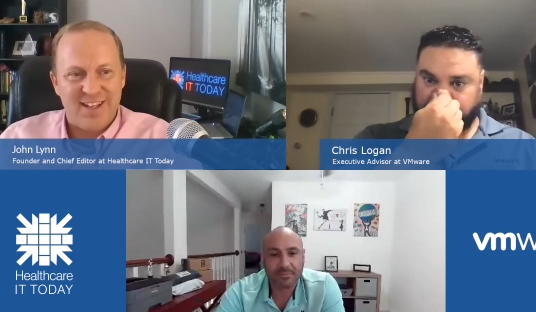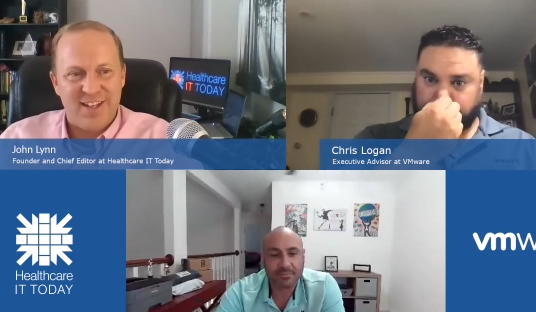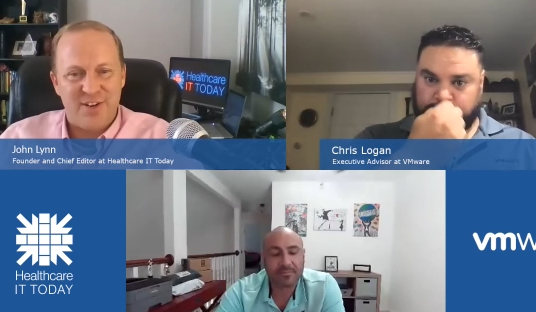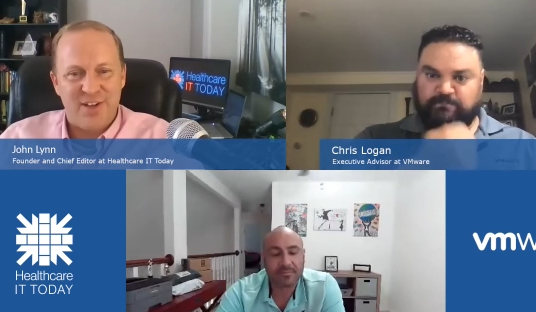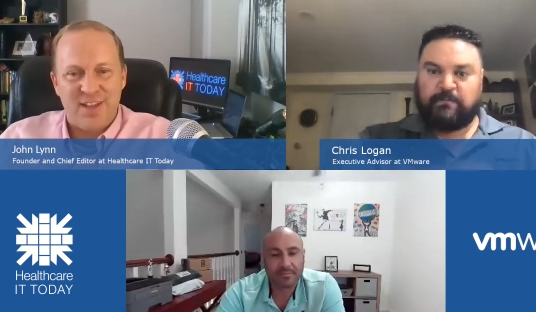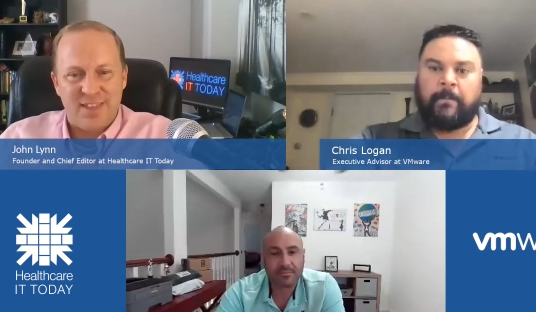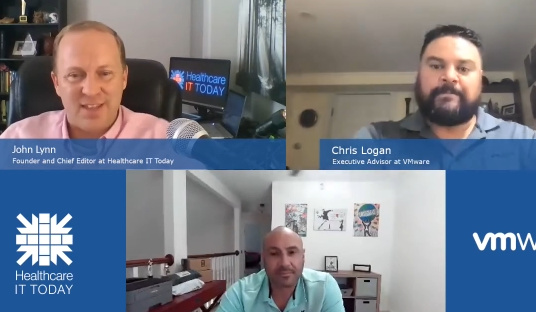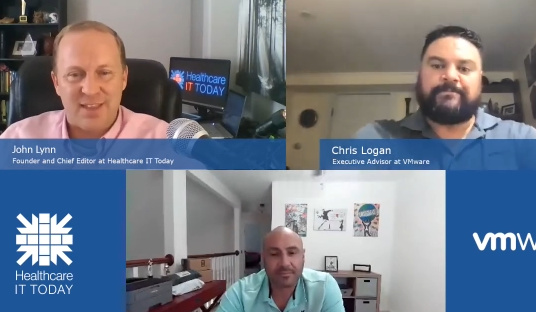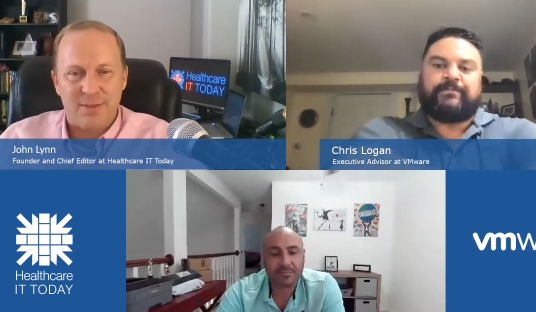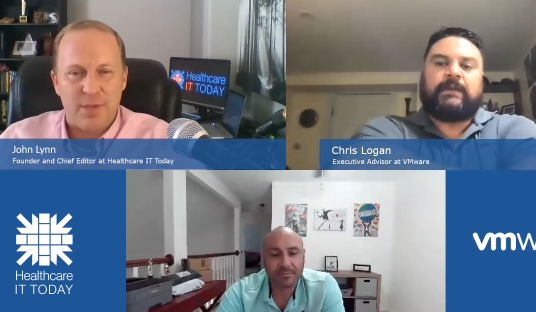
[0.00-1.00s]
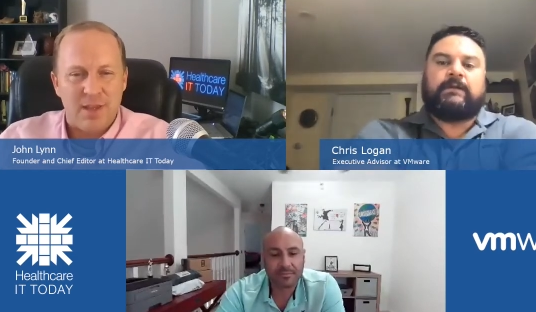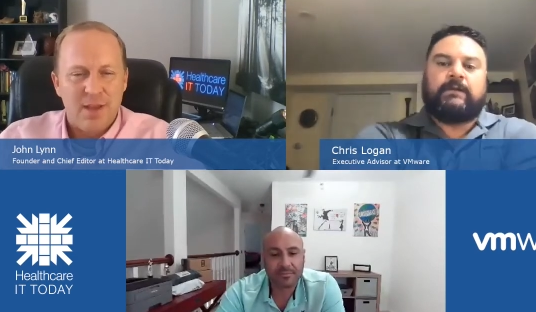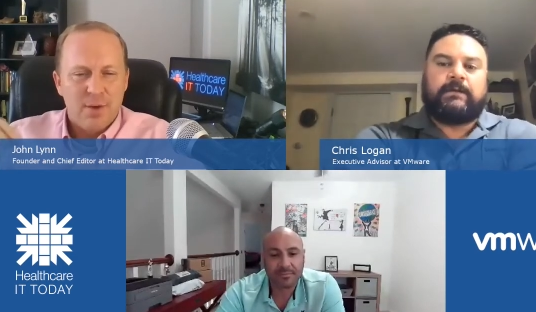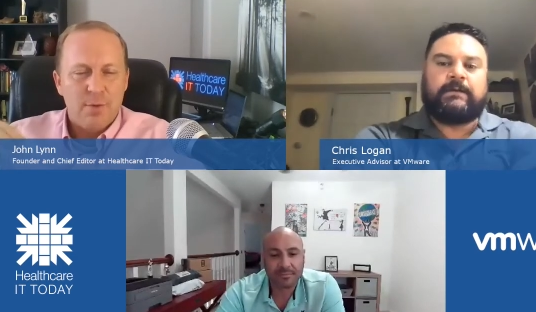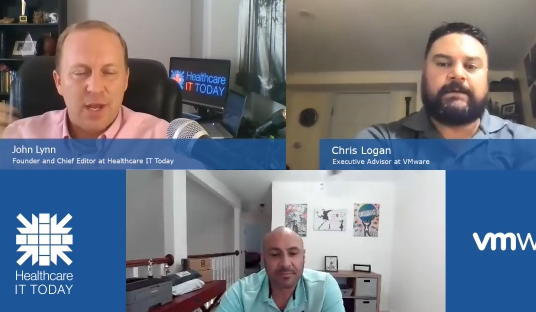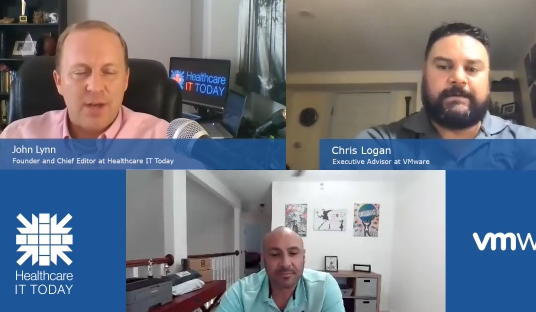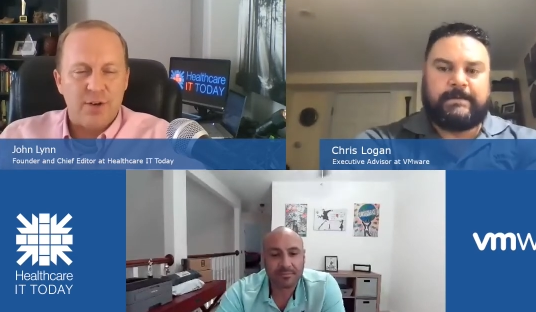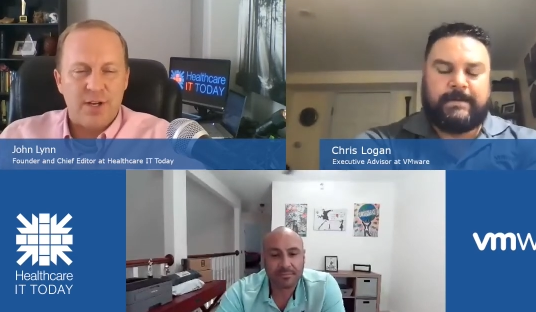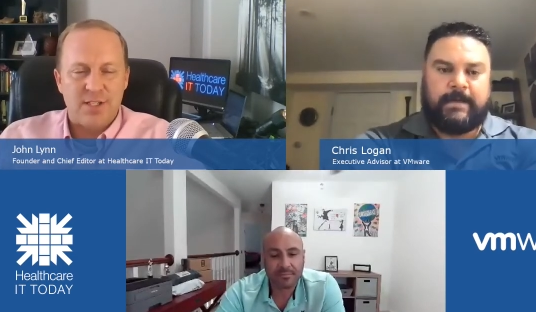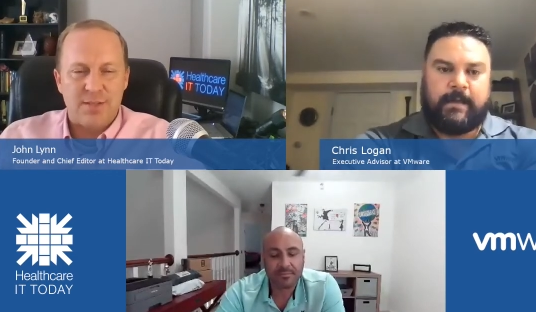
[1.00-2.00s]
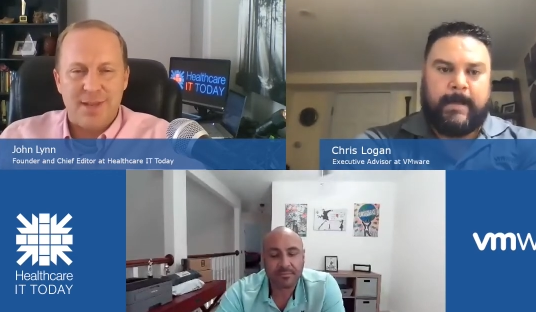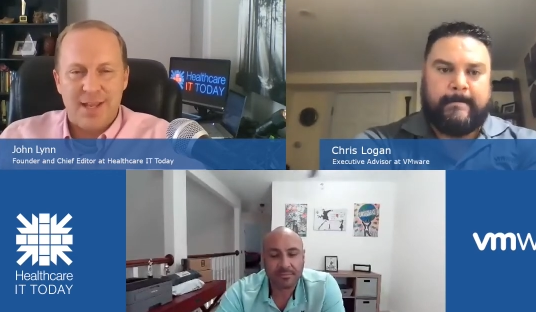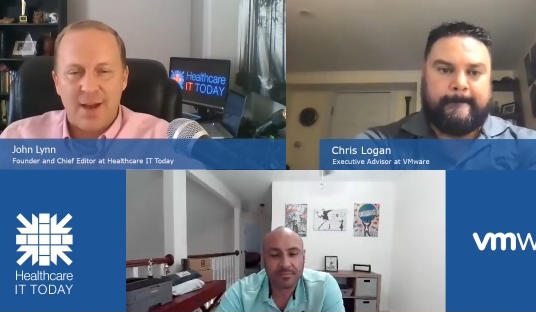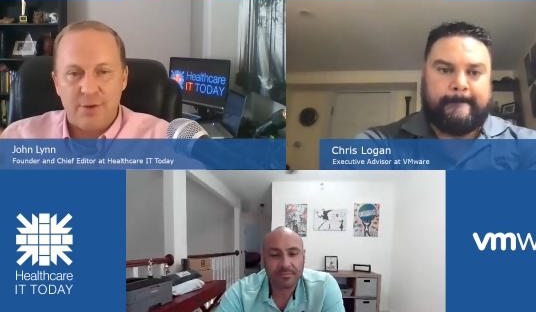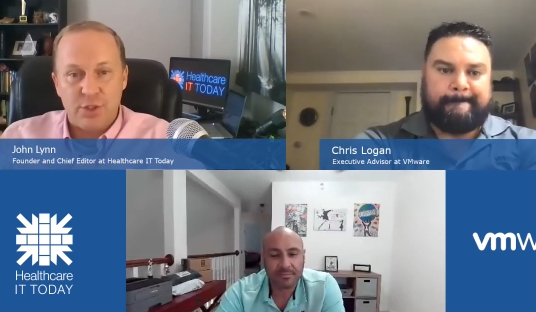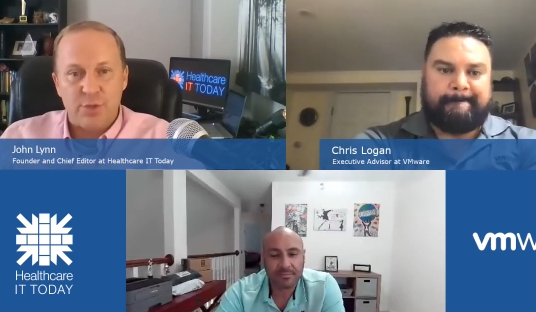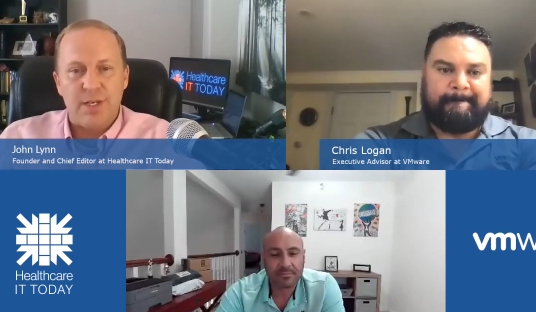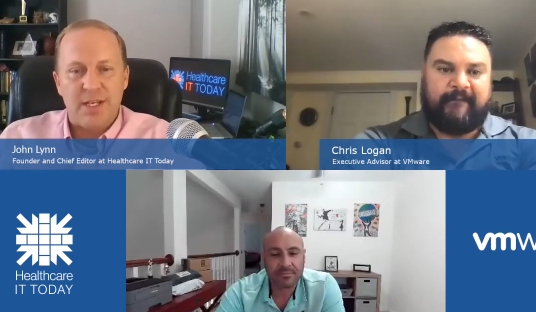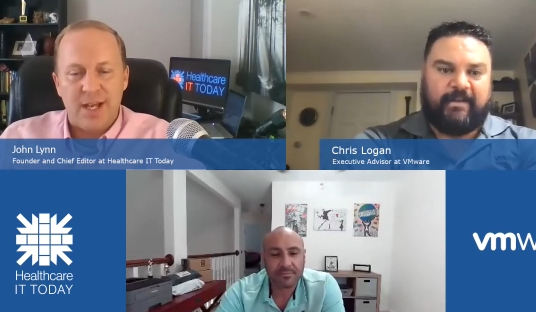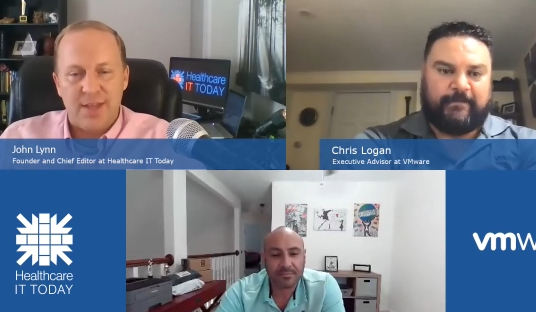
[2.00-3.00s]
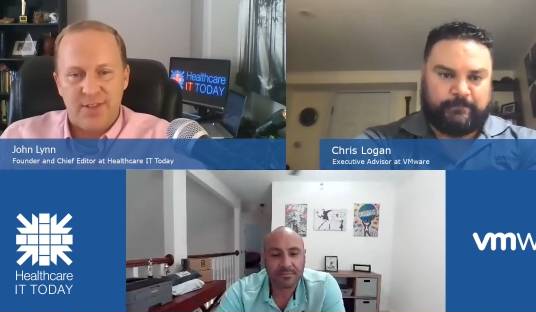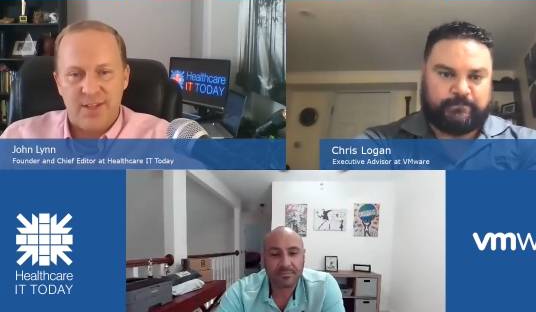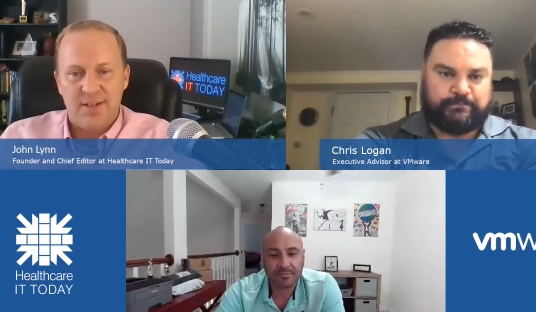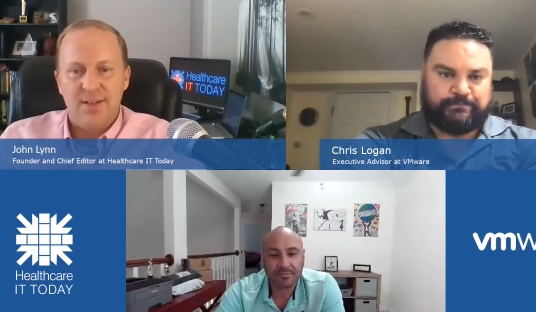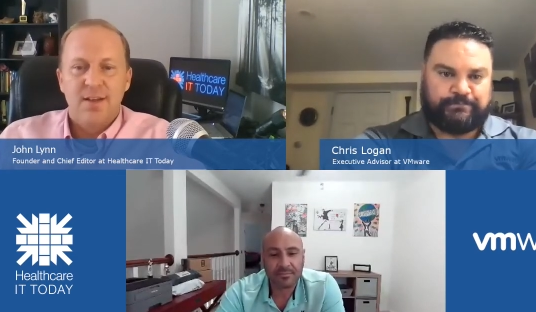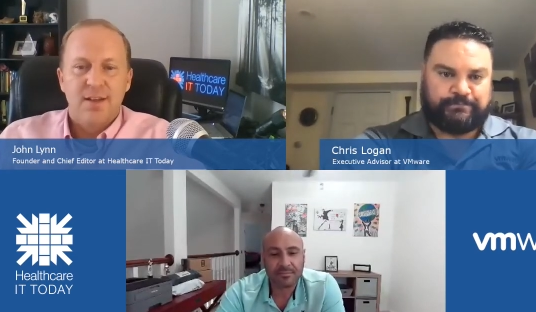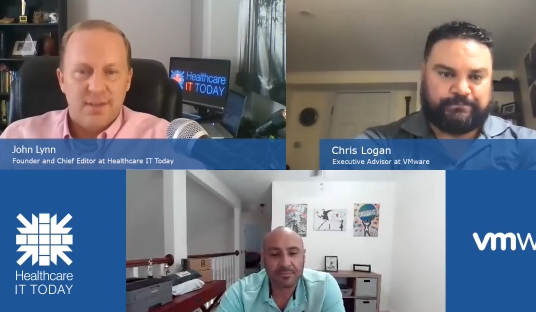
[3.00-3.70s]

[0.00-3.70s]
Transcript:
Speaker 1: you know, I think that we we underestimate how doing nothing